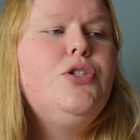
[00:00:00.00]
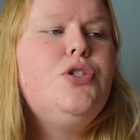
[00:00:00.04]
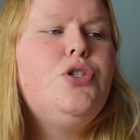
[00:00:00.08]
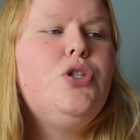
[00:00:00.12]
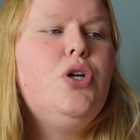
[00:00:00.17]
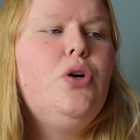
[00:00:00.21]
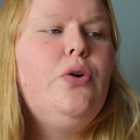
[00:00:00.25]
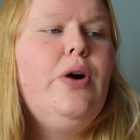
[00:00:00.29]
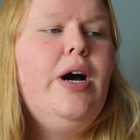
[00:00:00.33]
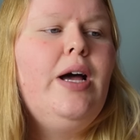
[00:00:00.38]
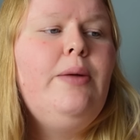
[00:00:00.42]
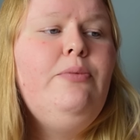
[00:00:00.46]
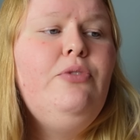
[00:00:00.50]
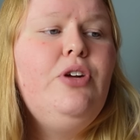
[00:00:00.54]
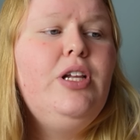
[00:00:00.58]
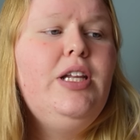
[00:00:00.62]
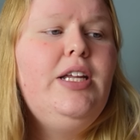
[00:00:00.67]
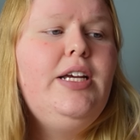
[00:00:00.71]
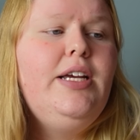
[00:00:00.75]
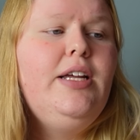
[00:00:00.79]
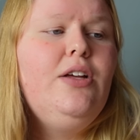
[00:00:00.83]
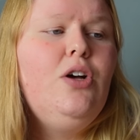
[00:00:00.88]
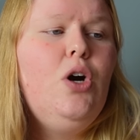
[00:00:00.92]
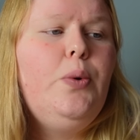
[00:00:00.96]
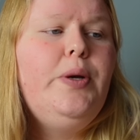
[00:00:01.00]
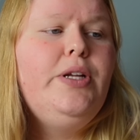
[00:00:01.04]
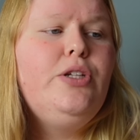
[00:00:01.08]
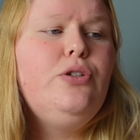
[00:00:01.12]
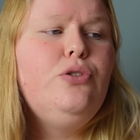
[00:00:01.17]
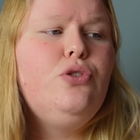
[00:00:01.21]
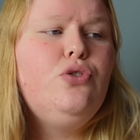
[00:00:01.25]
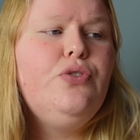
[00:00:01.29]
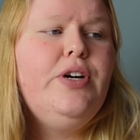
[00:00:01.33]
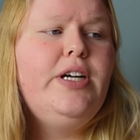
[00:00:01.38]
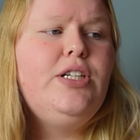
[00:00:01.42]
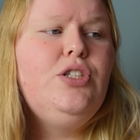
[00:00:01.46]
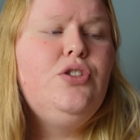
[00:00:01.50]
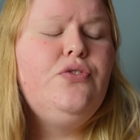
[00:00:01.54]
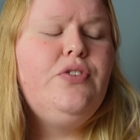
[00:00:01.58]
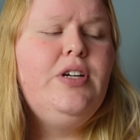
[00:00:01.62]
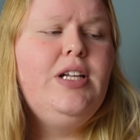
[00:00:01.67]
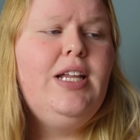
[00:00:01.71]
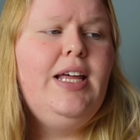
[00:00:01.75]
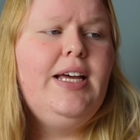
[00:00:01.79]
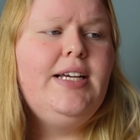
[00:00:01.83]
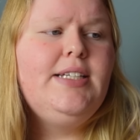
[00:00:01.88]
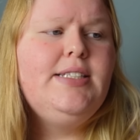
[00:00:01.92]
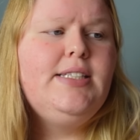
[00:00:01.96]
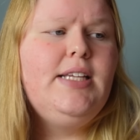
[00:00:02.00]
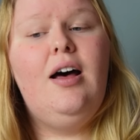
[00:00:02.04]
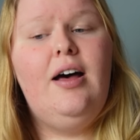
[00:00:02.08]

So I'm really going to try to relax.